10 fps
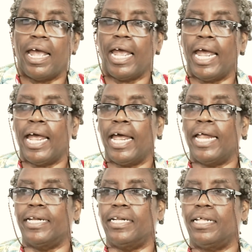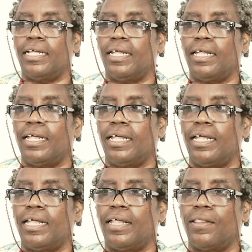And
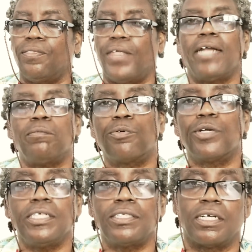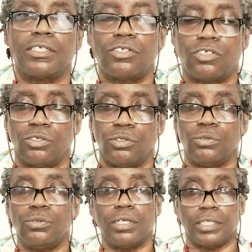that brings us
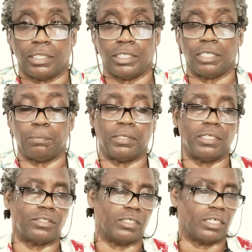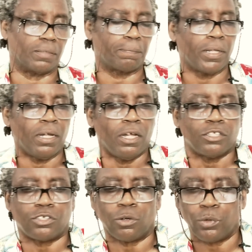to deep listening.
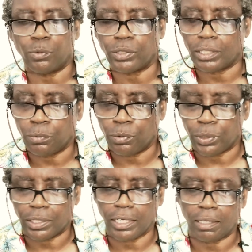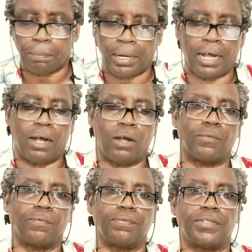So when we think
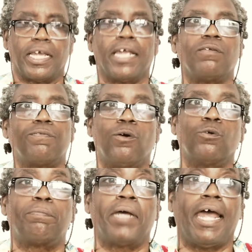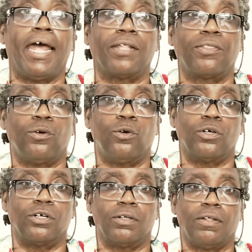about the Eightfold Path
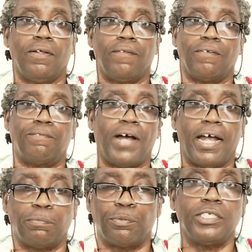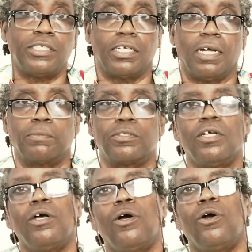or the 5 precepts,
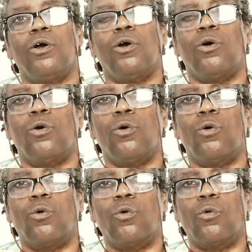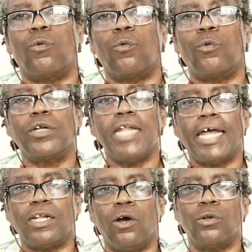we're
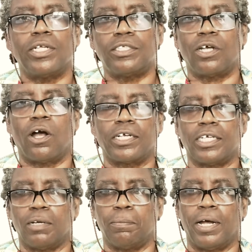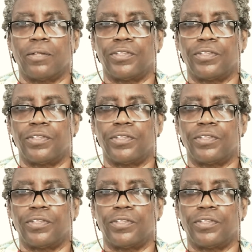not only talking about